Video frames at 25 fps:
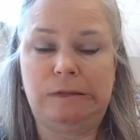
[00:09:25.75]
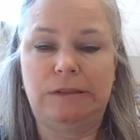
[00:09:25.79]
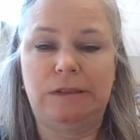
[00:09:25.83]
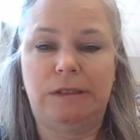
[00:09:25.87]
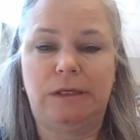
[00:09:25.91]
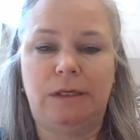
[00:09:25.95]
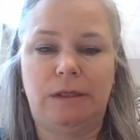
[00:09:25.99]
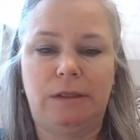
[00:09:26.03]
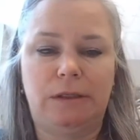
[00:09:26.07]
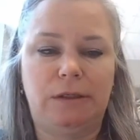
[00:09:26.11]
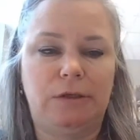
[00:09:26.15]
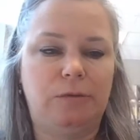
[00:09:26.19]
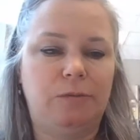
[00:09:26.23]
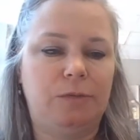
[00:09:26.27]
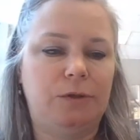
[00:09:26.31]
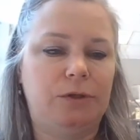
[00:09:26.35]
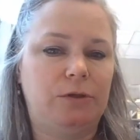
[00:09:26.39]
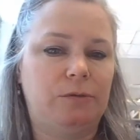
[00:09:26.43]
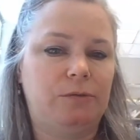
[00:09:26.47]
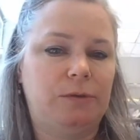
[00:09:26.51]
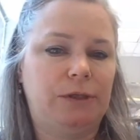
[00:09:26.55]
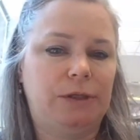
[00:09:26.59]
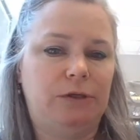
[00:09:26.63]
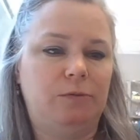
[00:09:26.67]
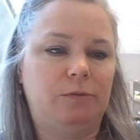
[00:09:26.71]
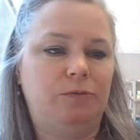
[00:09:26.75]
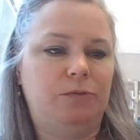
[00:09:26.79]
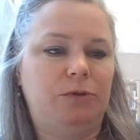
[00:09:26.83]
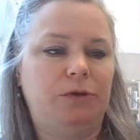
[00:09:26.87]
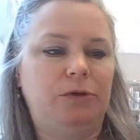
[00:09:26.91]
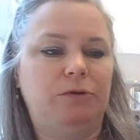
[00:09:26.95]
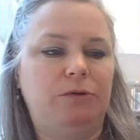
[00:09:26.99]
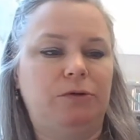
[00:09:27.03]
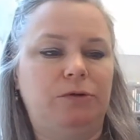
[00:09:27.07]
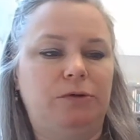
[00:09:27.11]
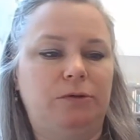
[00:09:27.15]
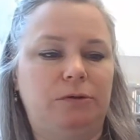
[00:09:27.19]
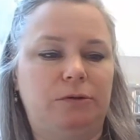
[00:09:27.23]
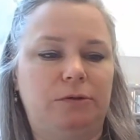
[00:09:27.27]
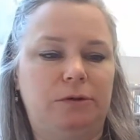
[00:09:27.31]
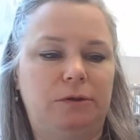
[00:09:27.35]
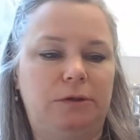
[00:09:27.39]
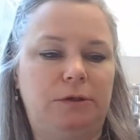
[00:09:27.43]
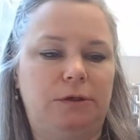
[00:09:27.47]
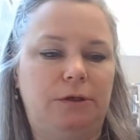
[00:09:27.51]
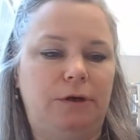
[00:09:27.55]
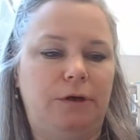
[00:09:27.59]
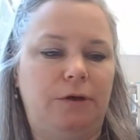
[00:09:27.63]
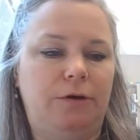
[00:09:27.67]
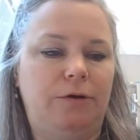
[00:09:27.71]
got a little bit on my computer.
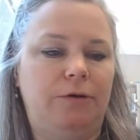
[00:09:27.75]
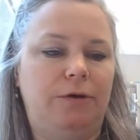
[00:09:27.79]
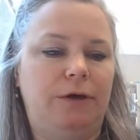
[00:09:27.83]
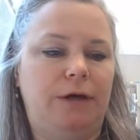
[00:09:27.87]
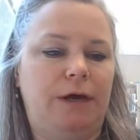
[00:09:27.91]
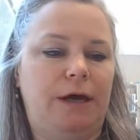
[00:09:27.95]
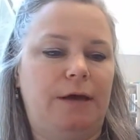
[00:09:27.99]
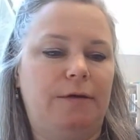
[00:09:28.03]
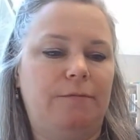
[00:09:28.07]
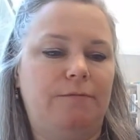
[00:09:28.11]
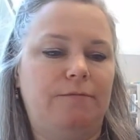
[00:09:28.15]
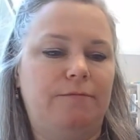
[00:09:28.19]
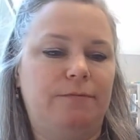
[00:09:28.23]
Okay,